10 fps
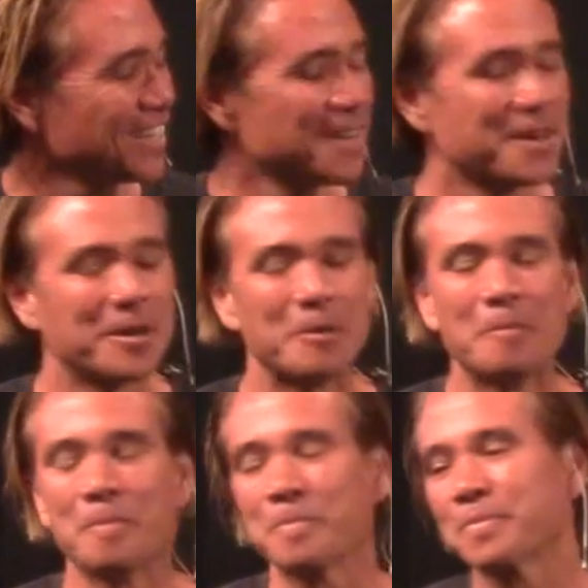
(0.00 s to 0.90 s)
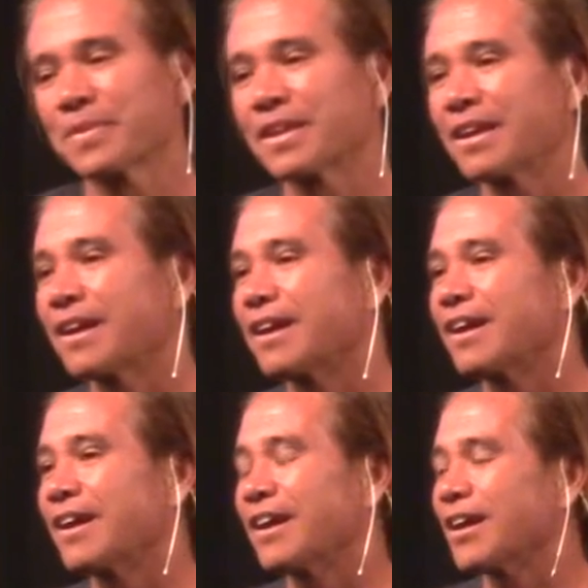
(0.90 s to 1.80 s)
Um,
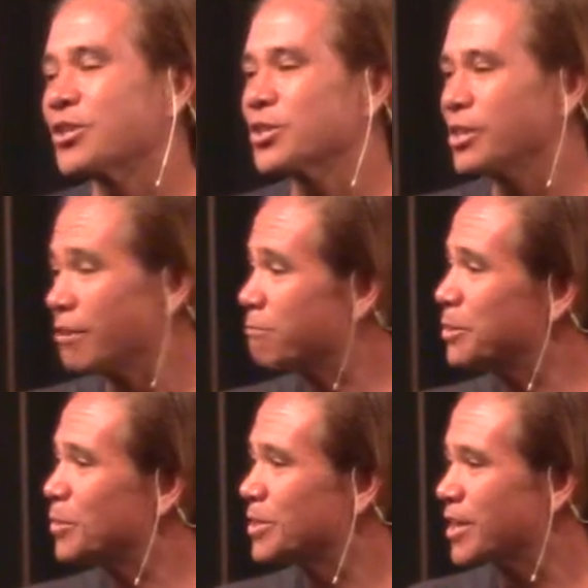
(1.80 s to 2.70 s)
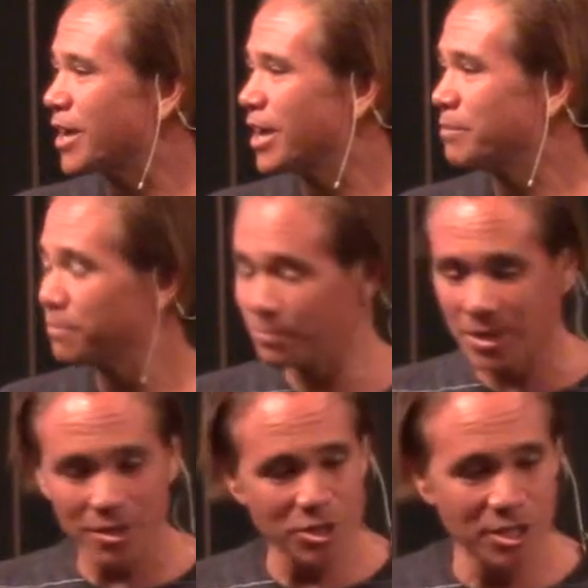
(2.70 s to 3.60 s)
she left me one time
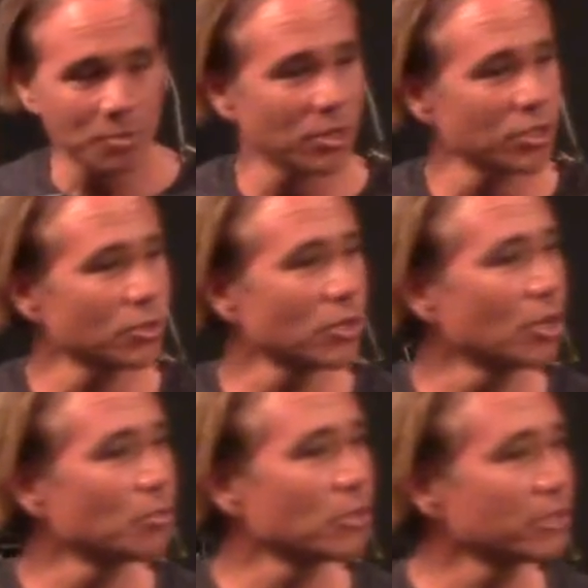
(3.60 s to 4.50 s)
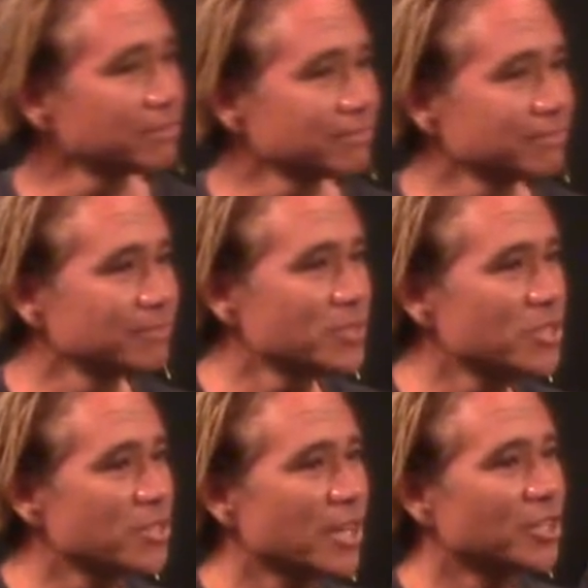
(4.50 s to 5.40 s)
because she didn't want to do her homework.
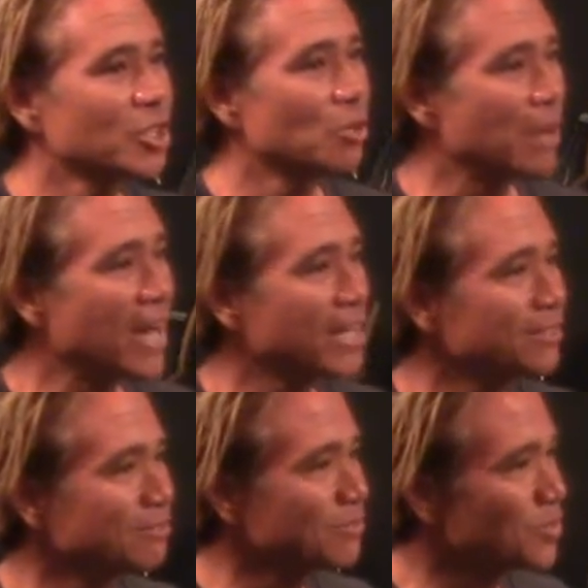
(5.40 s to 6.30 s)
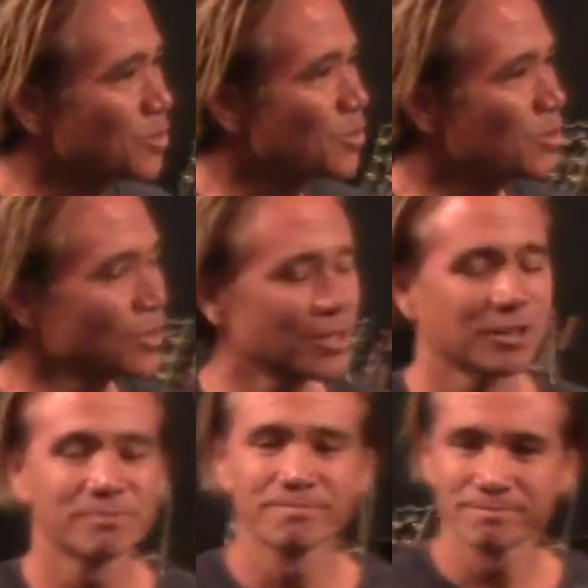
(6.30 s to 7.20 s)
She decided to go back to
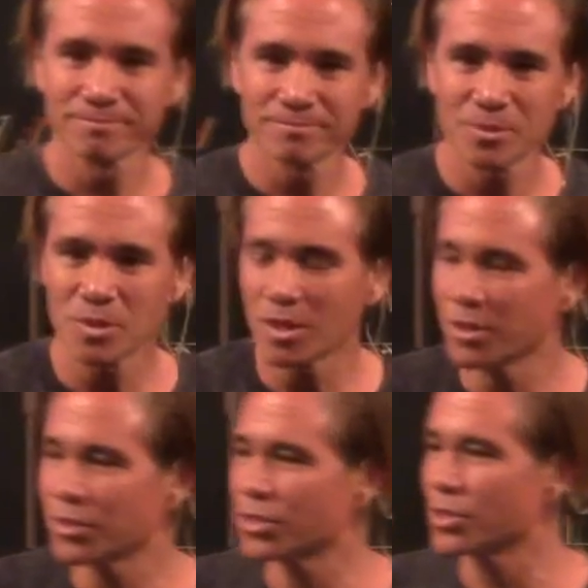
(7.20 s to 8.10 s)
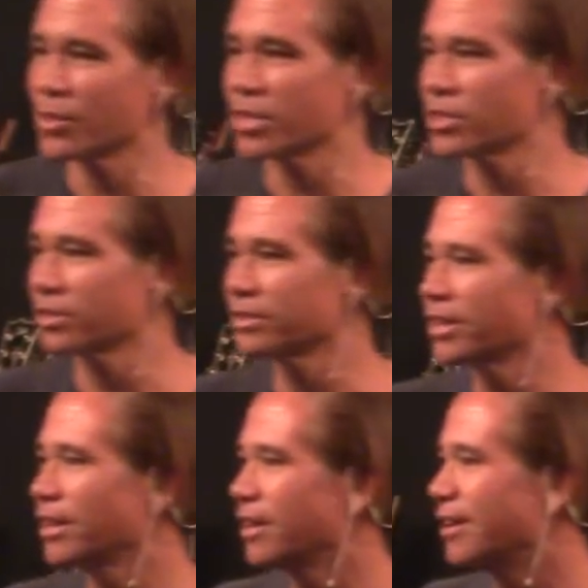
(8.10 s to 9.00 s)
the other situation.
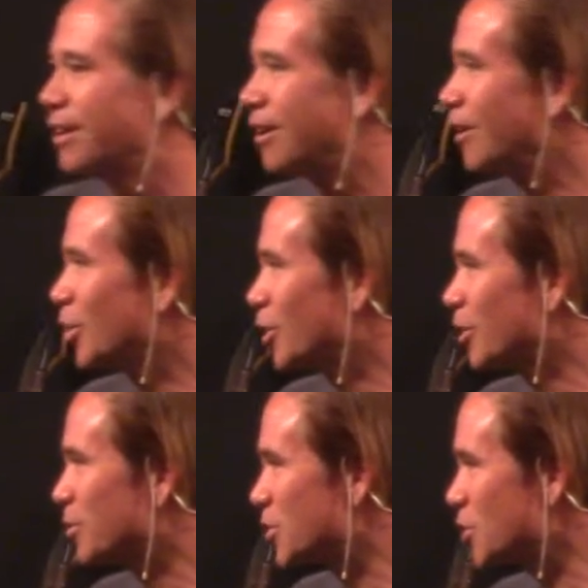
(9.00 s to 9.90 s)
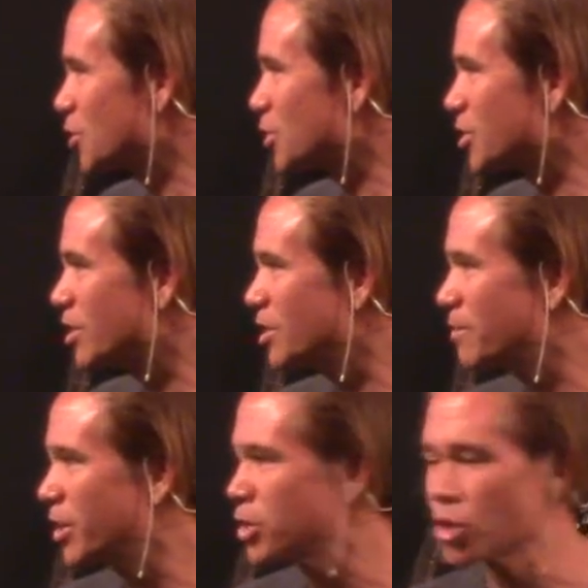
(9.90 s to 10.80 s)
All her sisters ended up
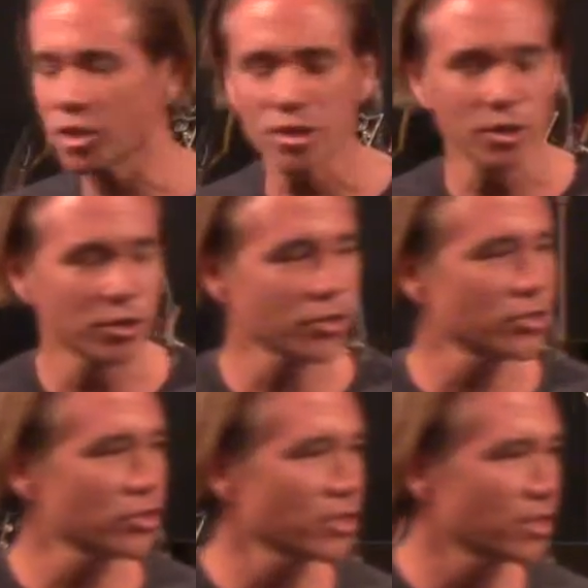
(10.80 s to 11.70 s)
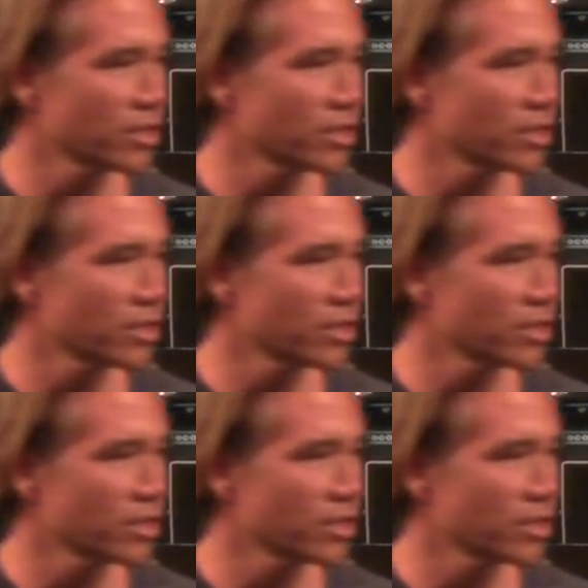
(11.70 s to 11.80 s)
marrying drug dealers.